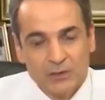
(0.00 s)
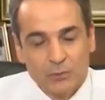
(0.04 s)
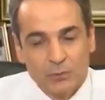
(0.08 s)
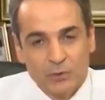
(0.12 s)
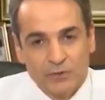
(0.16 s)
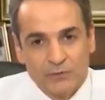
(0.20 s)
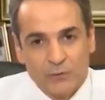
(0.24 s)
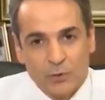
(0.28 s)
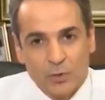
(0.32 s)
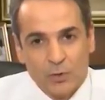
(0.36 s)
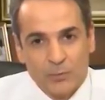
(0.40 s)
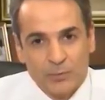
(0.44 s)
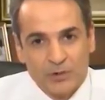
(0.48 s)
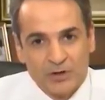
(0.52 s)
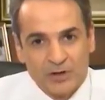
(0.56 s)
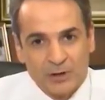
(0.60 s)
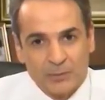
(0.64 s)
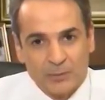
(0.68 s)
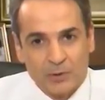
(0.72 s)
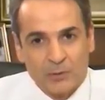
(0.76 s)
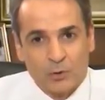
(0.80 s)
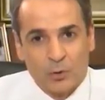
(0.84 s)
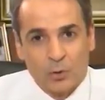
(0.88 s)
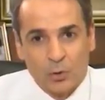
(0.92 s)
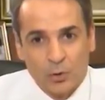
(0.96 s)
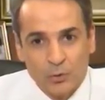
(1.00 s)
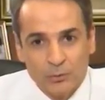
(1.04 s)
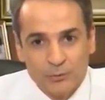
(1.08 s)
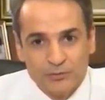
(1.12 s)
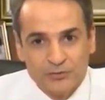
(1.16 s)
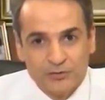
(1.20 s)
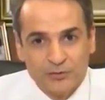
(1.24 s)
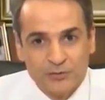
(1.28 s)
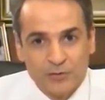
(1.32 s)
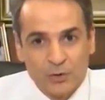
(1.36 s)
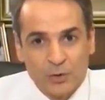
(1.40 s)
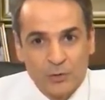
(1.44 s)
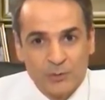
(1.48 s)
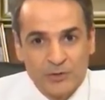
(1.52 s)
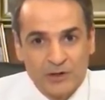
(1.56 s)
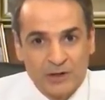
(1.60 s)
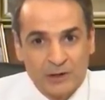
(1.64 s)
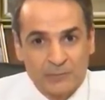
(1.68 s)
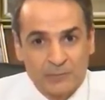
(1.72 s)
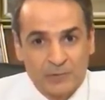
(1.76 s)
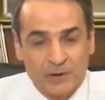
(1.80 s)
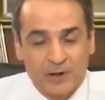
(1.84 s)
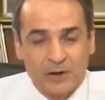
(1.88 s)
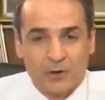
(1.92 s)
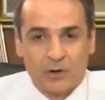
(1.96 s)
We've opened up our homes, we've opened
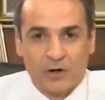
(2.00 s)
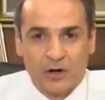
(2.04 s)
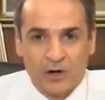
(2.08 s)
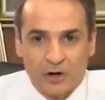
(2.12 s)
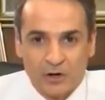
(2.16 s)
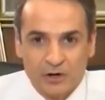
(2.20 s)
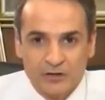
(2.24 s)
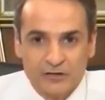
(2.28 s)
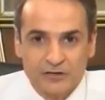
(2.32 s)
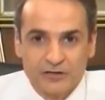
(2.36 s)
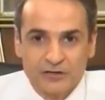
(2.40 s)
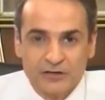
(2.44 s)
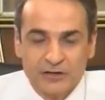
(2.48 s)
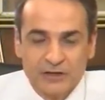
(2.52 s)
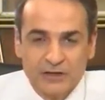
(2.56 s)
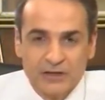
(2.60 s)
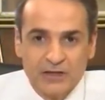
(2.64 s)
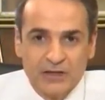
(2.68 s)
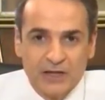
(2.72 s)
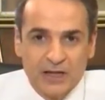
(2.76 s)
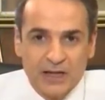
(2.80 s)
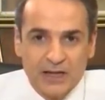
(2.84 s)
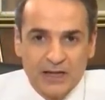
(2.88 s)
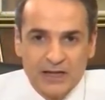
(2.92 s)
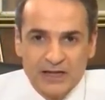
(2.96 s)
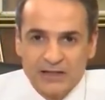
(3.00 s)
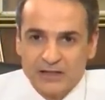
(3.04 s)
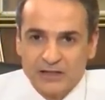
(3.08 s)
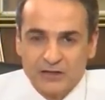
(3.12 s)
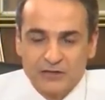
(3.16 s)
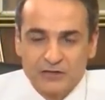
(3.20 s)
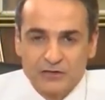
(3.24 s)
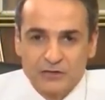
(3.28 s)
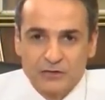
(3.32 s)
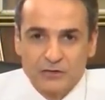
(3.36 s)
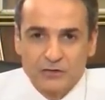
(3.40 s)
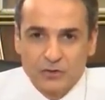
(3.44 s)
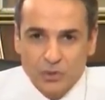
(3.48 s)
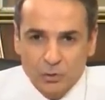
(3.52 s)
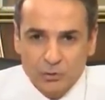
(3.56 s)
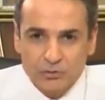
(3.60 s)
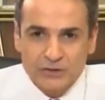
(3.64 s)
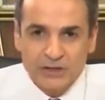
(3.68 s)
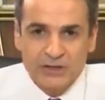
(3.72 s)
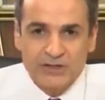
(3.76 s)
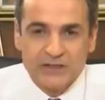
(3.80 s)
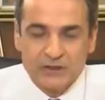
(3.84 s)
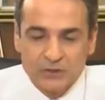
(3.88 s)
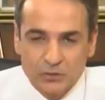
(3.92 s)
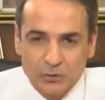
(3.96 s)
up our hearts. And it is
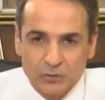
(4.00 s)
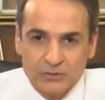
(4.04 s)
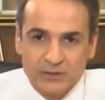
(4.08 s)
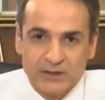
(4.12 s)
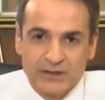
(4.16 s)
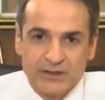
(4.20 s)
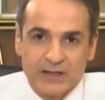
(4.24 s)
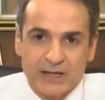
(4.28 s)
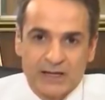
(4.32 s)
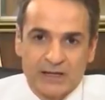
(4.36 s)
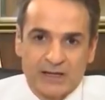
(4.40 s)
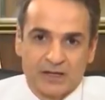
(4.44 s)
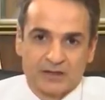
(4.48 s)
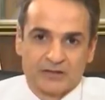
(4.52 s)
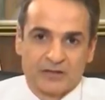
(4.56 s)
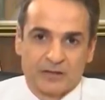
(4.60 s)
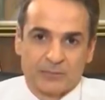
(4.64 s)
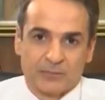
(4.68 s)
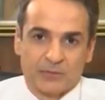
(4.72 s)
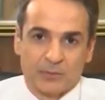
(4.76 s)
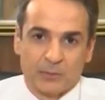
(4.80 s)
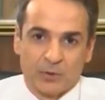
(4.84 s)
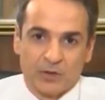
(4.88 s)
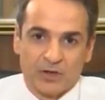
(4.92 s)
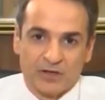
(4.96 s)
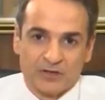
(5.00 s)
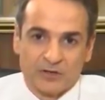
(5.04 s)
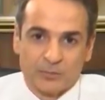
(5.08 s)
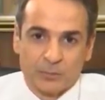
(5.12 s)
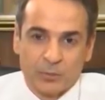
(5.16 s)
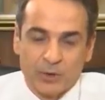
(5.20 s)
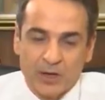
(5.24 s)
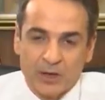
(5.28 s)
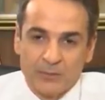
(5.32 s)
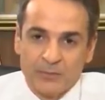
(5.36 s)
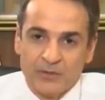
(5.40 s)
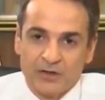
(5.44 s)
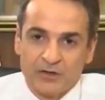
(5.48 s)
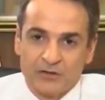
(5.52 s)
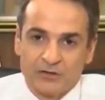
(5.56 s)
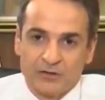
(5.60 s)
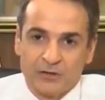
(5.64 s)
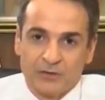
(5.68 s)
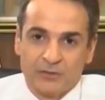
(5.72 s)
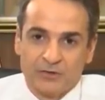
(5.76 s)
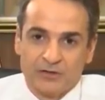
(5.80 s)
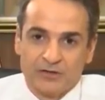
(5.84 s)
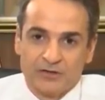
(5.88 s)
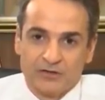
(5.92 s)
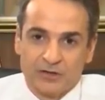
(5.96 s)
totally, totally unacceptable as a Prime
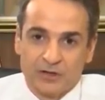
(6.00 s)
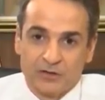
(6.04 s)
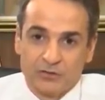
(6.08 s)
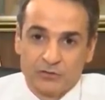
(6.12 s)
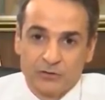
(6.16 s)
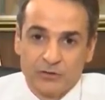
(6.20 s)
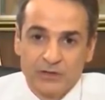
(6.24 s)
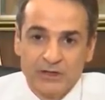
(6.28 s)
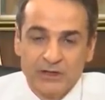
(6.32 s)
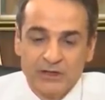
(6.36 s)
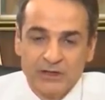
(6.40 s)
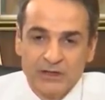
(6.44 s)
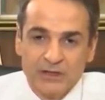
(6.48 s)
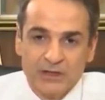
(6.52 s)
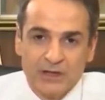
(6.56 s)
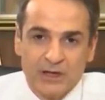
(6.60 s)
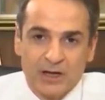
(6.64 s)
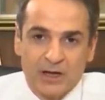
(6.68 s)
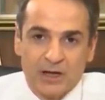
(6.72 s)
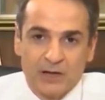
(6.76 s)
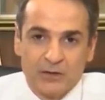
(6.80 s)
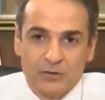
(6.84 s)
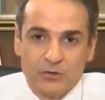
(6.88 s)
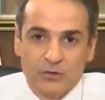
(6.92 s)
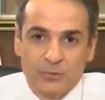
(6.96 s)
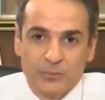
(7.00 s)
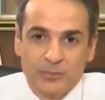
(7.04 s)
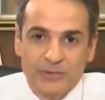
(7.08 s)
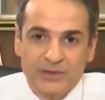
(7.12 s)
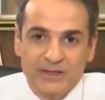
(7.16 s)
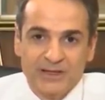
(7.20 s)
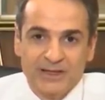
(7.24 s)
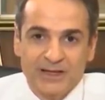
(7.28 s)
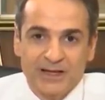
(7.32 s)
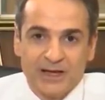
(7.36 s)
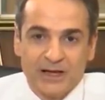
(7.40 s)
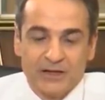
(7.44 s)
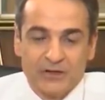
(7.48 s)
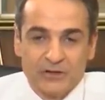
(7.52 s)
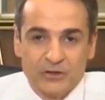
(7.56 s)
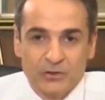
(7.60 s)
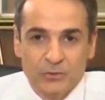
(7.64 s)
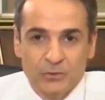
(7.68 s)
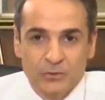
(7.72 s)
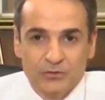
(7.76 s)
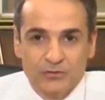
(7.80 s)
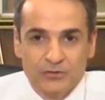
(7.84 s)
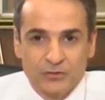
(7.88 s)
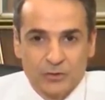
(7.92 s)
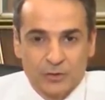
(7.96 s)
Minister of this country to be
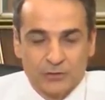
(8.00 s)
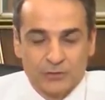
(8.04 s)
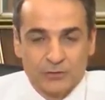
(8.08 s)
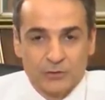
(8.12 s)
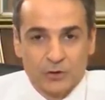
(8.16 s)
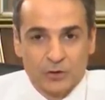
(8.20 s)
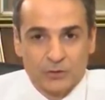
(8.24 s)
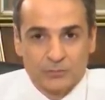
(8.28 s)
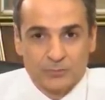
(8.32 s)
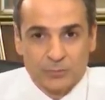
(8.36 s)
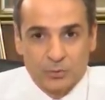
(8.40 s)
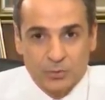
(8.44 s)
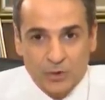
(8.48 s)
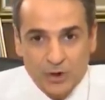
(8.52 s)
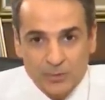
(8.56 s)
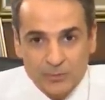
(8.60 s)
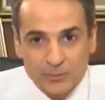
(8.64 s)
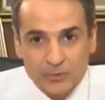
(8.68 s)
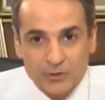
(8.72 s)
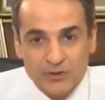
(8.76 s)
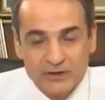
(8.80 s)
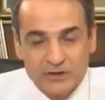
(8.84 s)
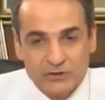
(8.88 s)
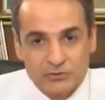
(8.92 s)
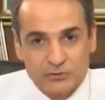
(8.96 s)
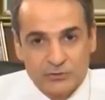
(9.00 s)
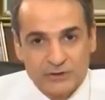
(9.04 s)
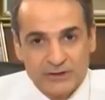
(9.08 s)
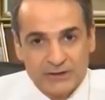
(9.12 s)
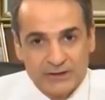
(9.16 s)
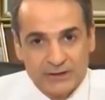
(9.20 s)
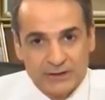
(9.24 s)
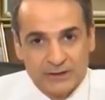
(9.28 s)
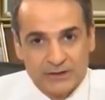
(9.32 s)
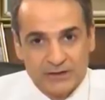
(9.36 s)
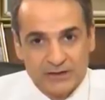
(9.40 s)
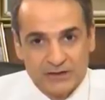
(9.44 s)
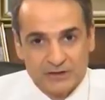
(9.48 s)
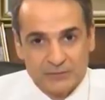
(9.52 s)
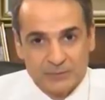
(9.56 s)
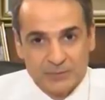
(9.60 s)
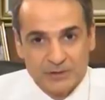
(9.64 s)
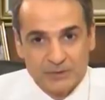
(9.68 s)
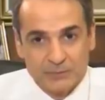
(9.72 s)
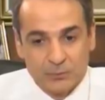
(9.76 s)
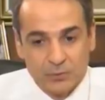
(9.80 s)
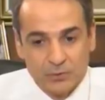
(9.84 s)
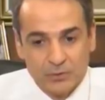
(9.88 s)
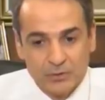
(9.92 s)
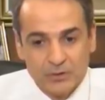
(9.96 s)
accused of not properly treating these
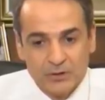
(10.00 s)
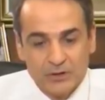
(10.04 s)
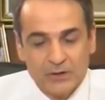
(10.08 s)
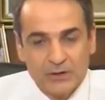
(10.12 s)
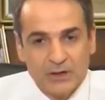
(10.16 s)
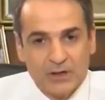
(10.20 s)
people